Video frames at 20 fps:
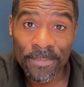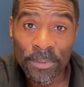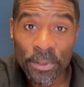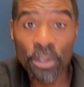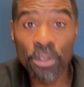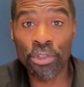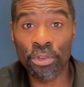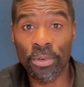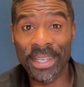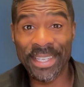
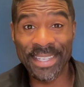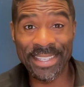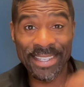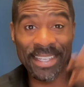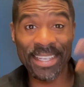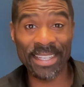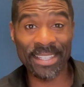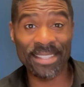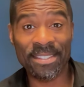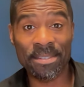Nutrient
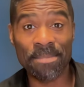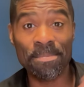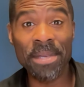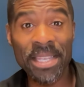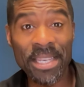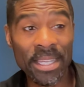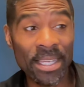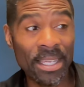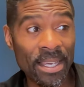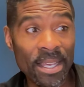dense,
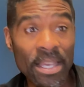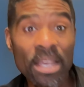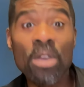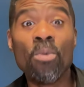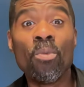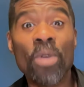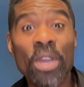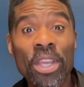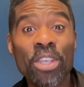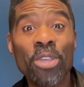meaning
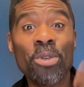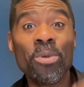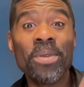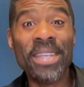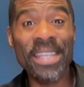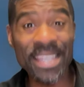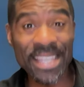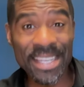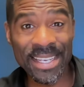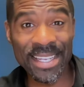when you
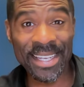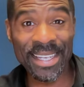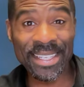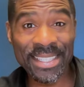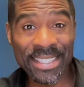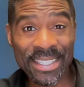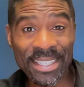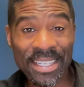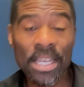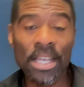eat
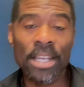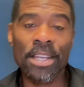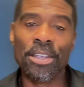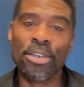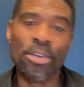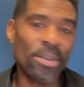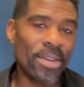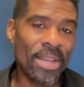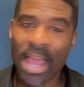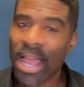it,
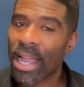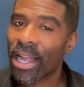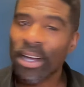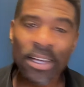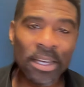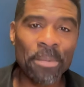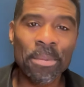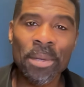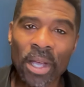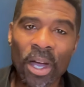you're not
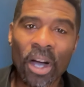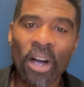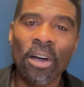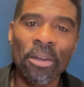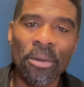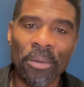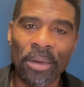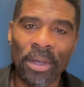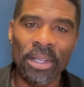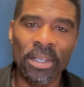gonna be
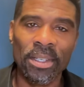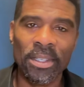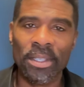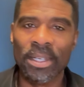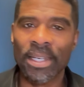hungry.